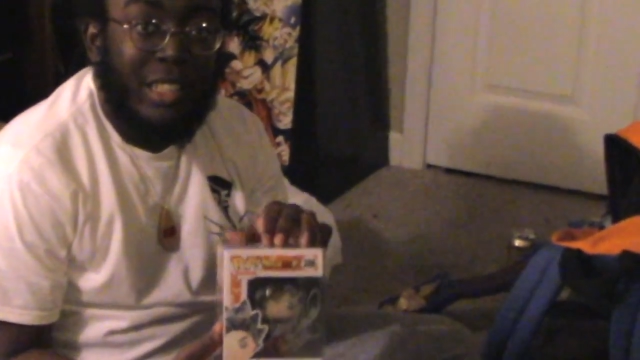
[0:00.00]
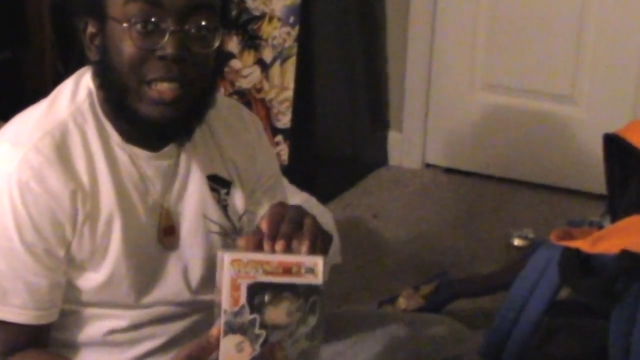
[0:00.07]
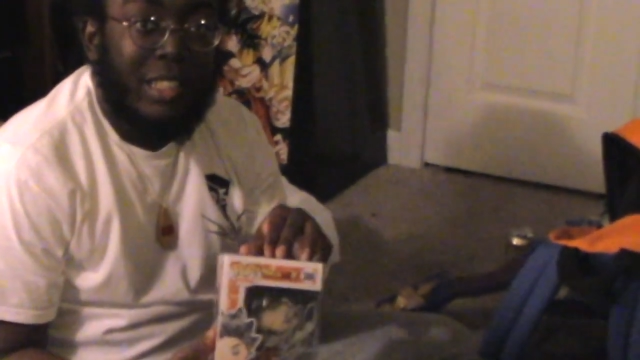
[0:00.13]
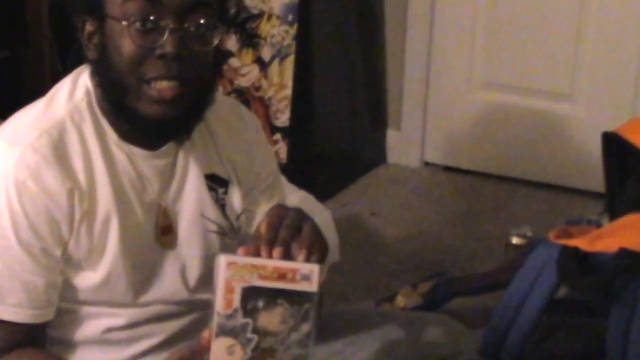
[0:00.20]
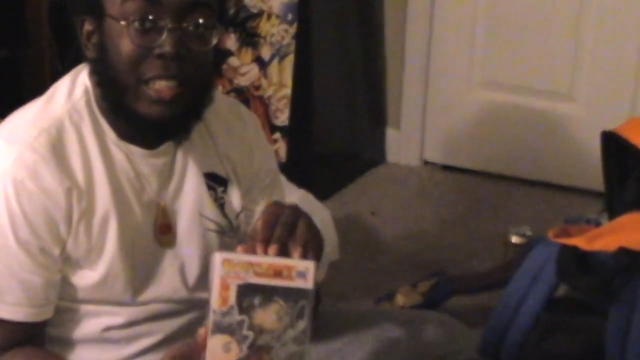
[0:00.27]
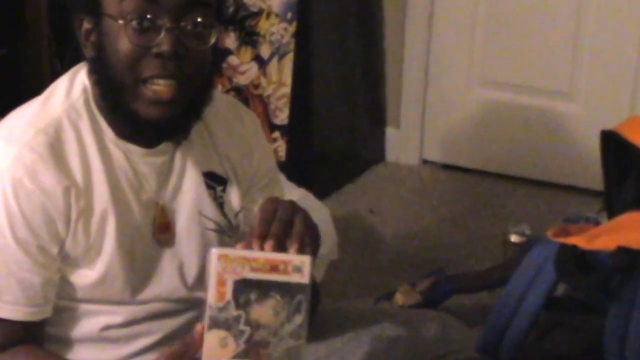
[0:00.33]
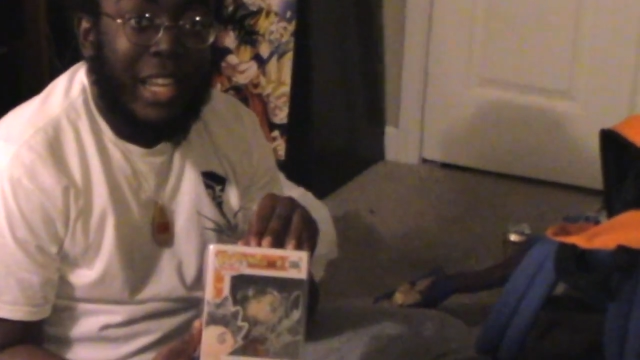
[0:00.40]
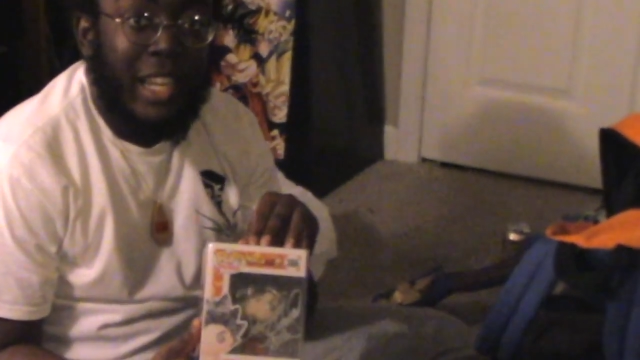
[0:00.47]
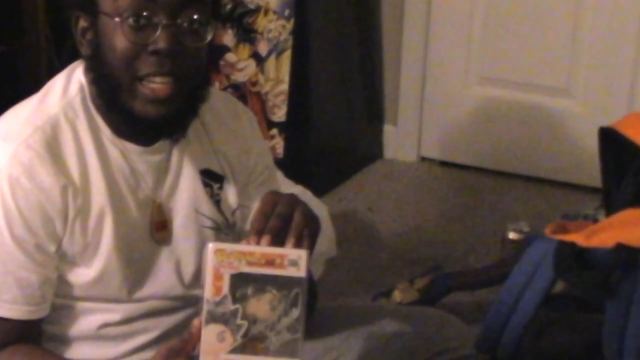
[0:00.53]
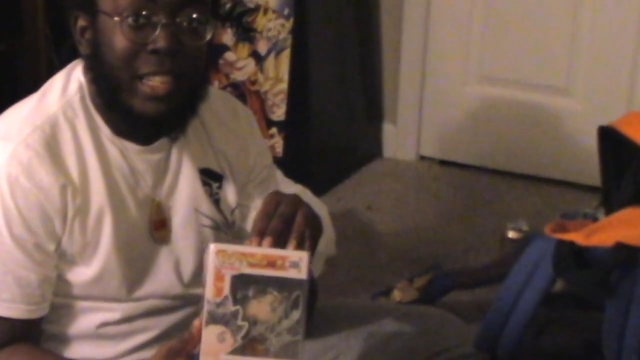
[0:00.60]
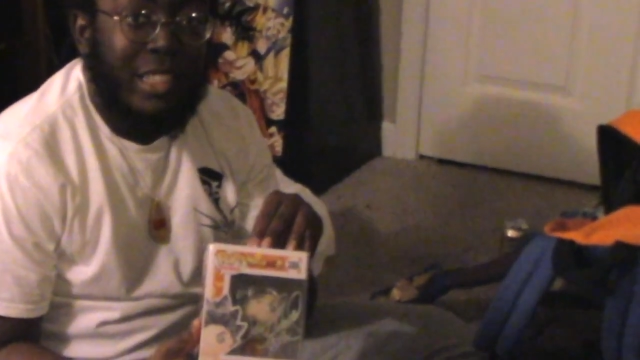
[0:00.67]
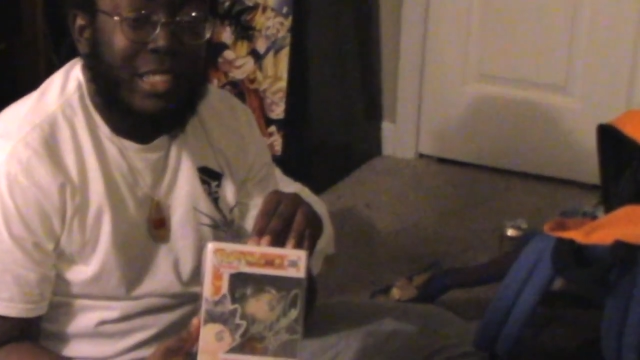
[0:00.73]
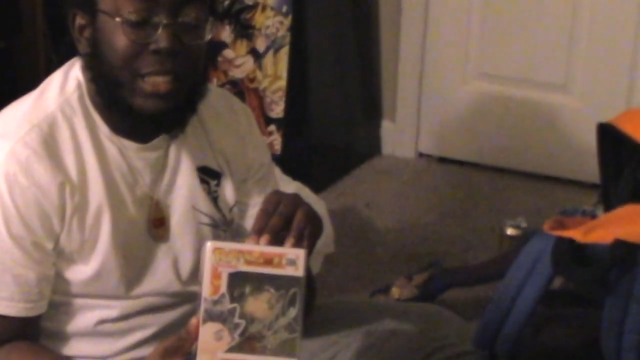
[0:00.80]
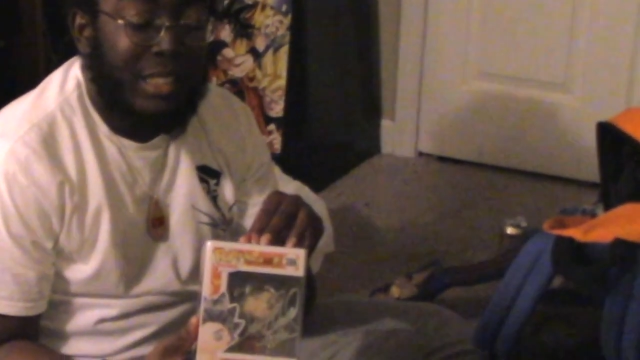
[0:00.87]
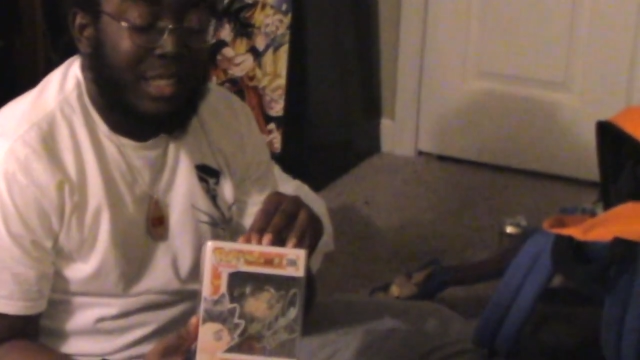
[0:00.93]
the
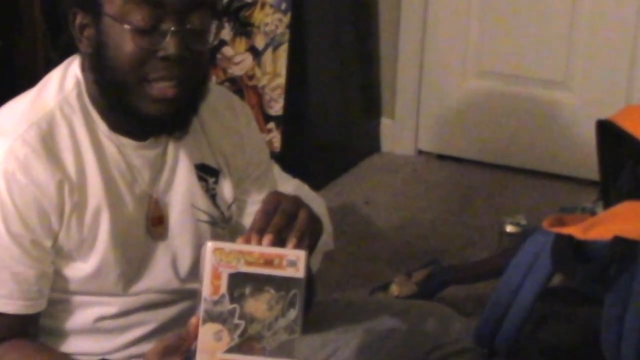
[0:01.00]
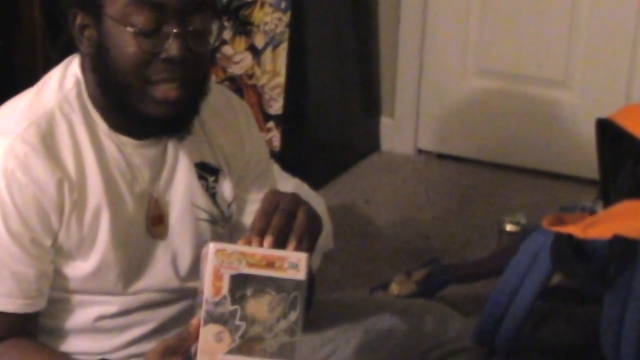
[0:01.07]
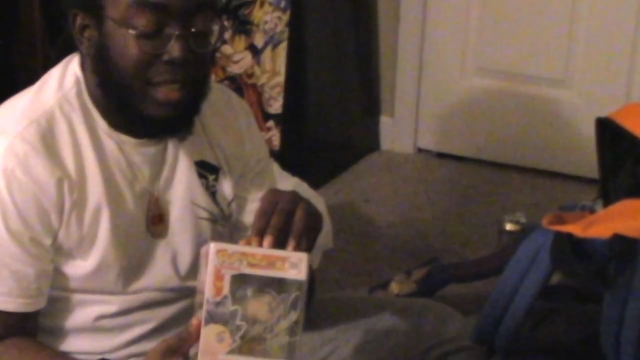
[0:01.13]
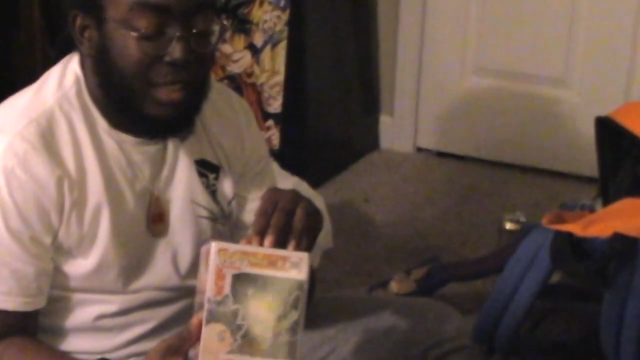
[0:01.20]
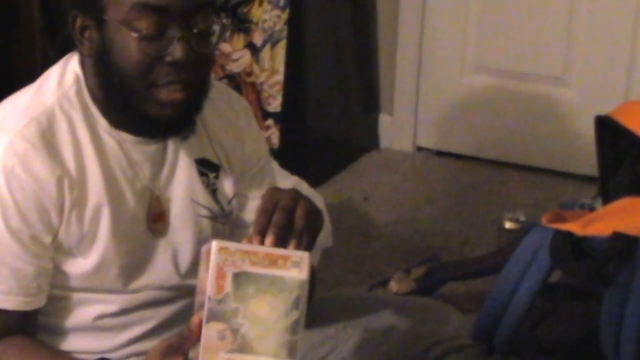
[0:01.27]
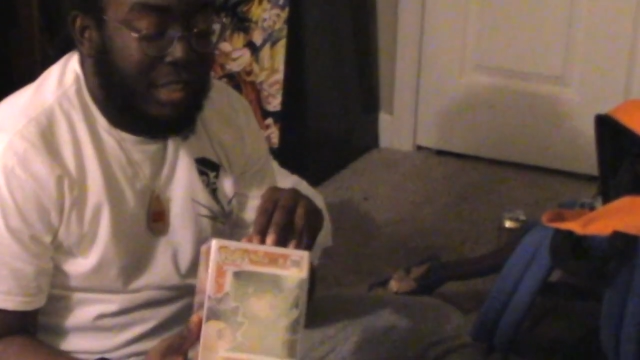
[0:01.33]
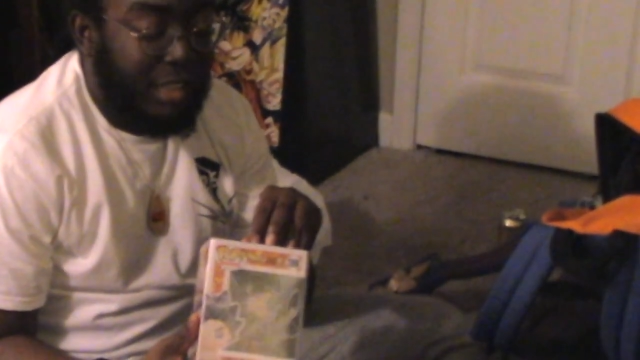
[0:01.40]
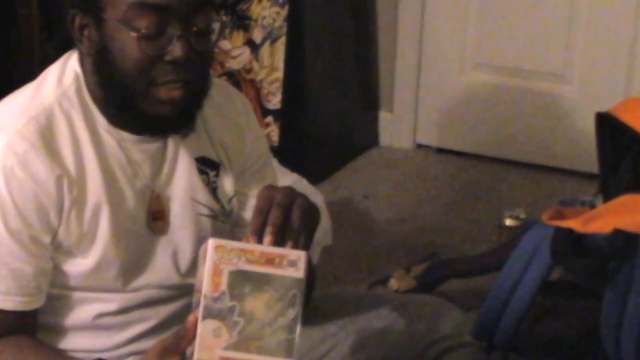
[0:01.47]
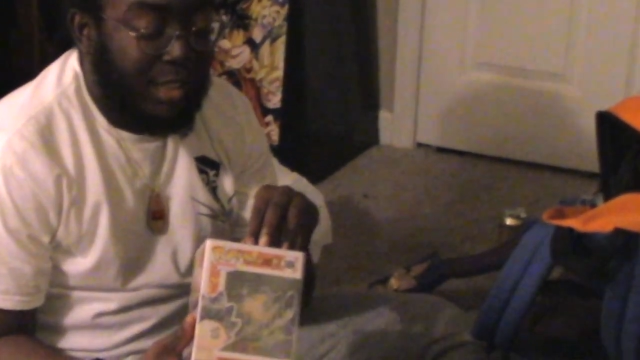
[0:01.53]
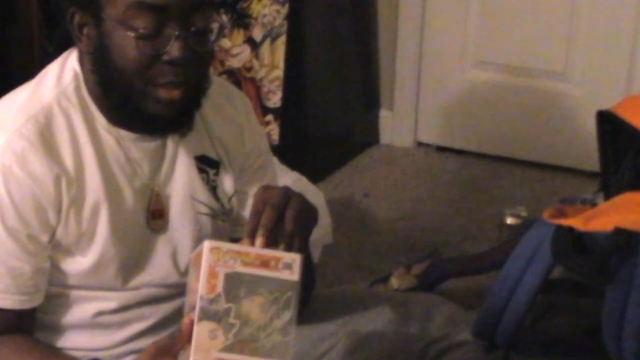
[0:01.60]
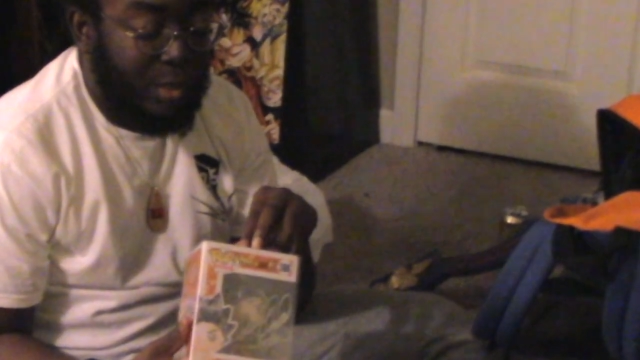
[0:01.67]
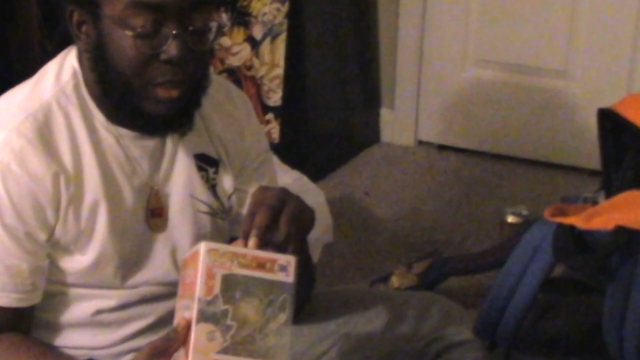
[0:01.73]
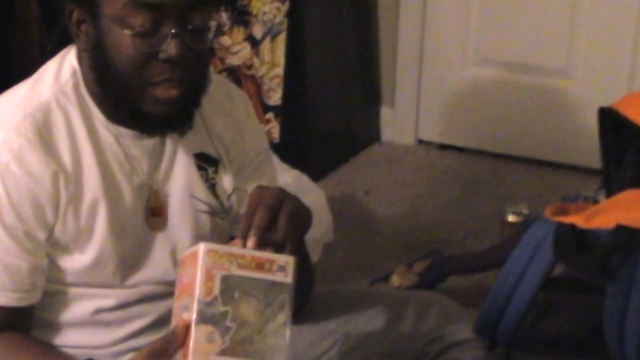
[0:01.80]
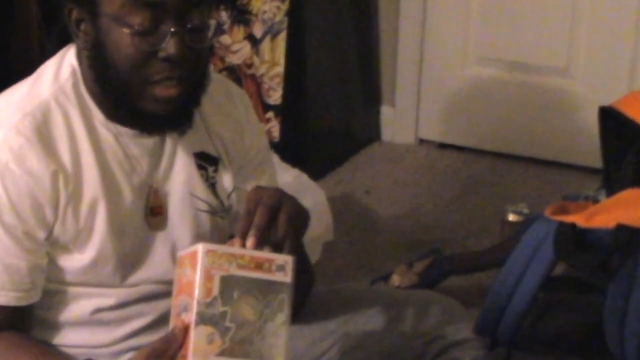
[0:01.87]
case and so he